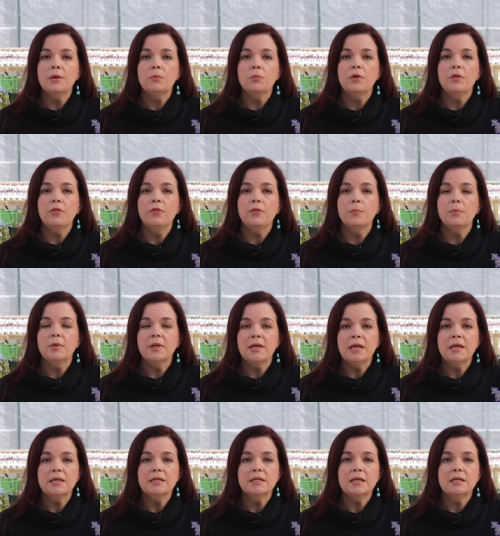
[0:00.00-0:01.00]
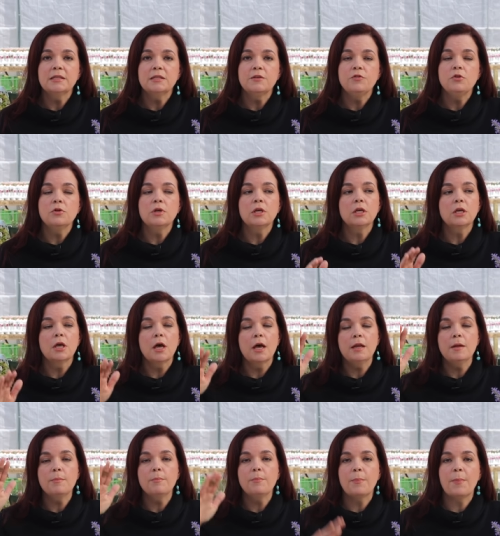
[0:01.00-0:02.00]
with the plant is if you can cut
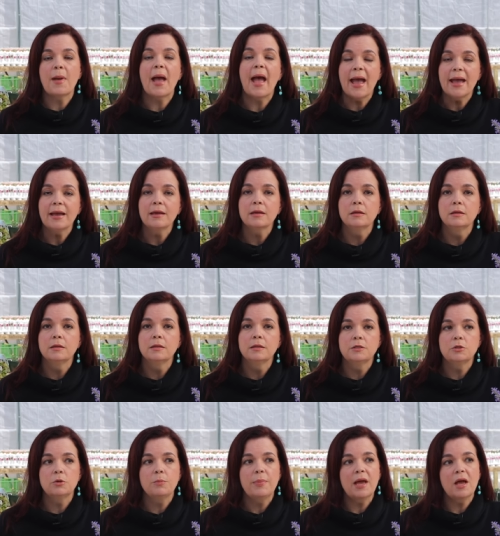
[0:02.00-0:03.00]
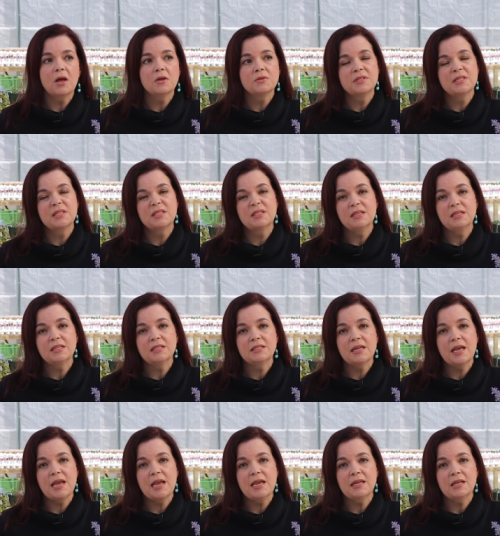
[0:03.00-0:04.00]
it back to about six
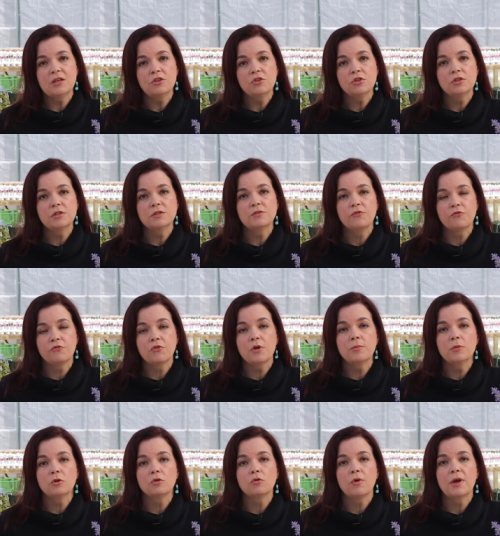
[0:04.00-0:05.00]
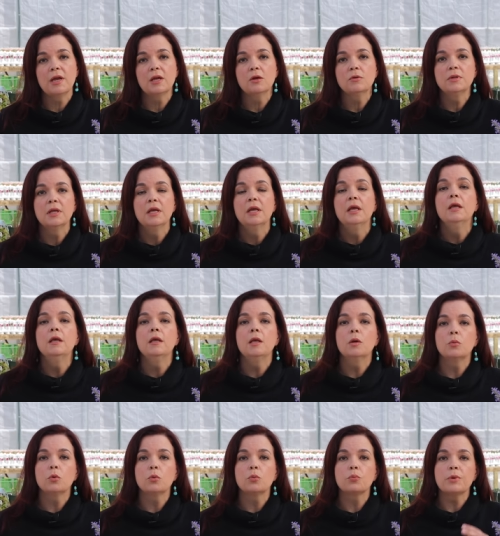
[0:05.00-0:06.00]
to eight inches from the ground. It
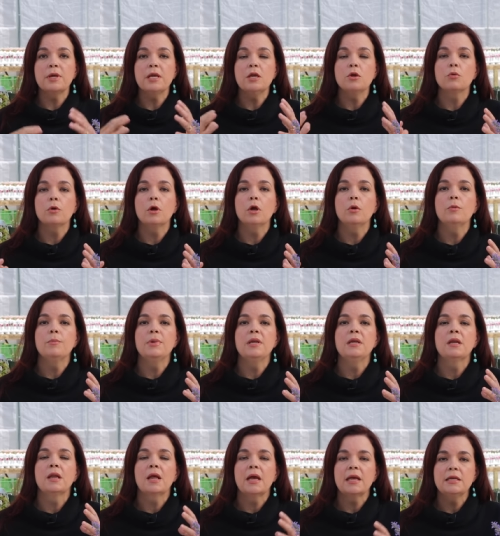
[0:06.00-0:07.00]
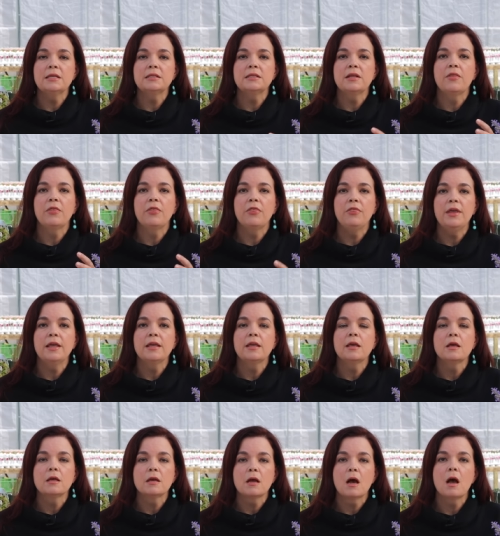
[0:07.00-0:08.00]
will regrow and be nice and thick
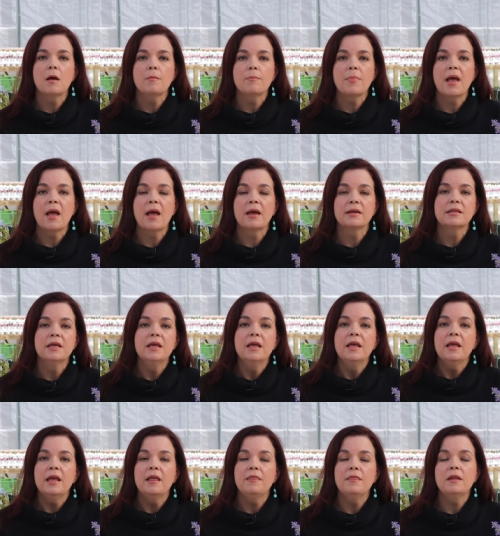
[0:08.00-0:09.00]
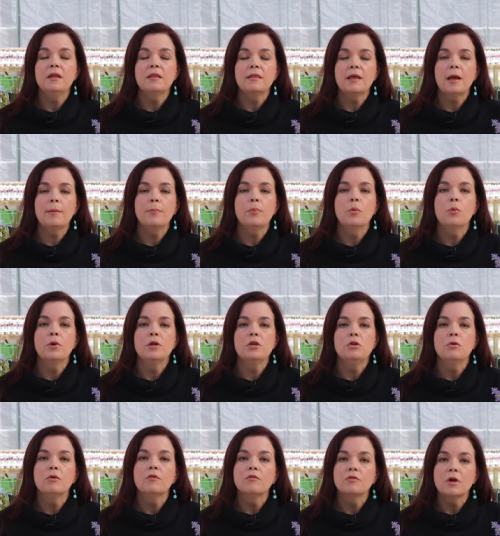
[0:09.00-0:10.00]
and compact. And then at that point,
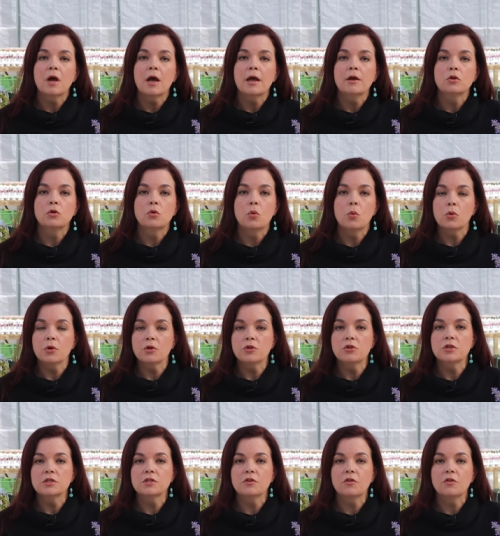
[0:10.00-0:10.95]
you have got gorgeous